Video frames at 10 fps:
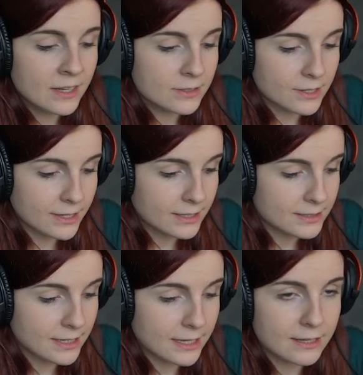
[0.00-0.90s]
So I can
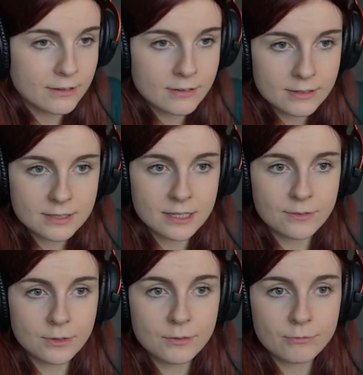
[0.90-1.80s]
say
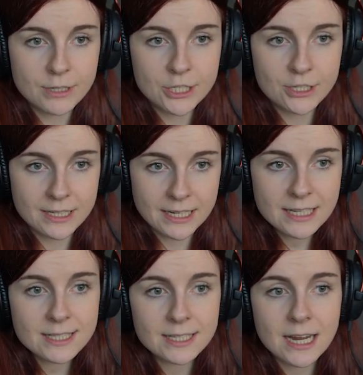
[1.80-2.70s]
Civo region list,